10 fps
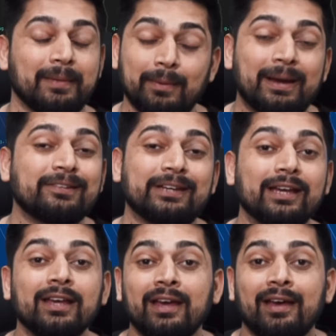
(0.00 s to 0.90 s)
And by the way,
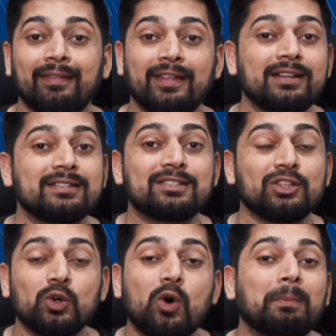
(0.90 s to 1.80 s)
there is
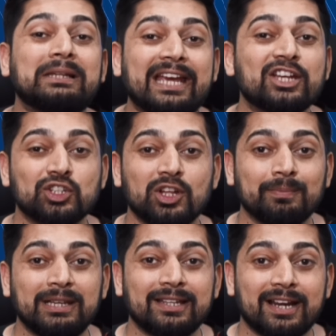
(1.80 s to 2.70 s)
no obligation on
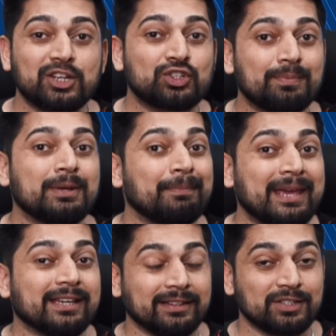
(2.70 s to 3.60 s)
me that I should be
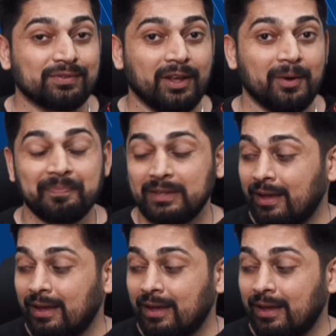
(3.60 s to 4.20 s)
making this video.